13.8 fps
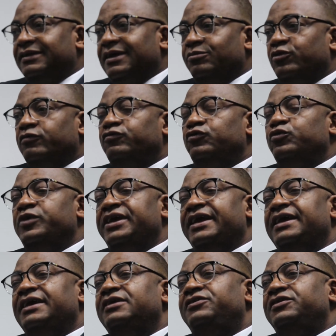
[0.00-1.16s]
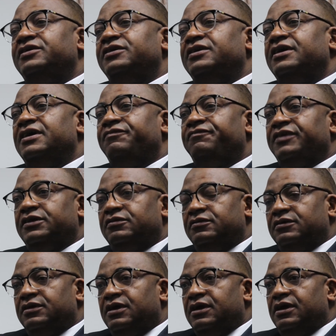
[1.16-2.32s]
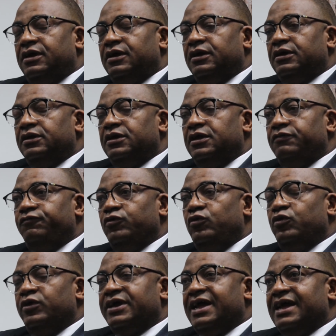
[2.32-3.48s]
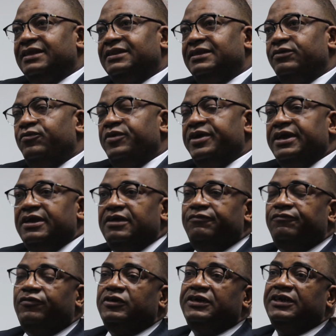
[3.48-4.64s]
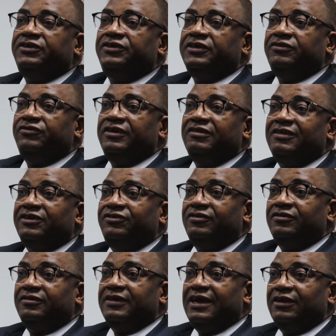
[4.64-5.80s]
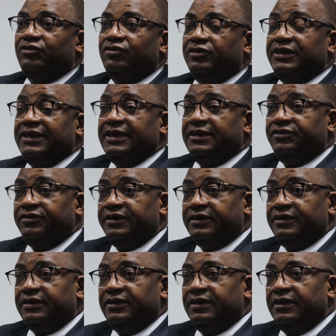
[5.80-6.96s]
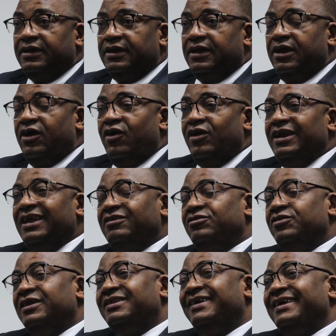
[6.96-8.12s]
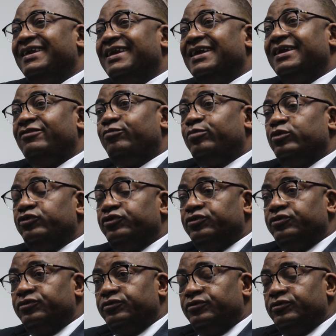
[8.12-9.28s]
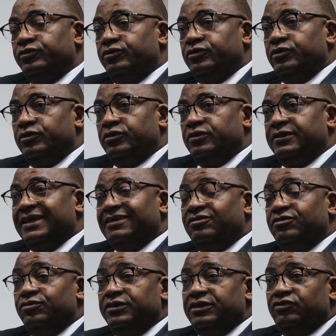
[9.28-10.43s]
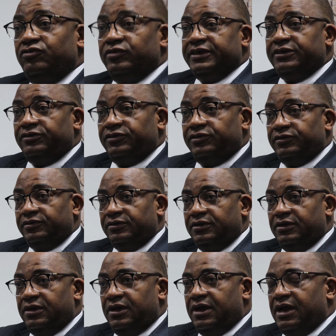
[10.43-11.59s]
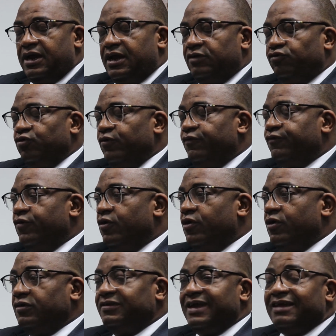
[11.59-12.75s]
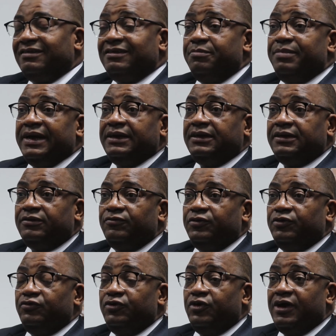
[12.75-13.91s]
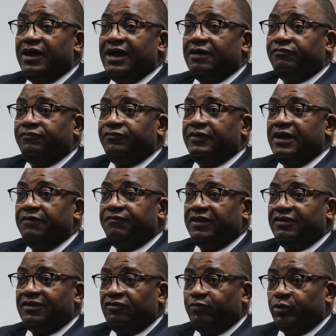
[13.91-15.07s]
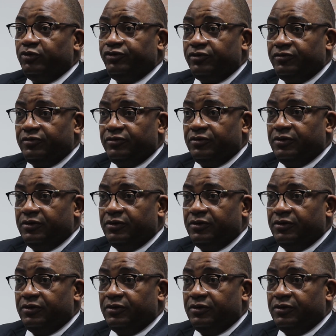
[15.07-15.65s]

in terms of do we hedge FX, if you look at the way foreign exchange transactions are done in Nigeria, unless you are taking an exposure, there is no need to hedge. So for us as a bank, we do not have FX exposures.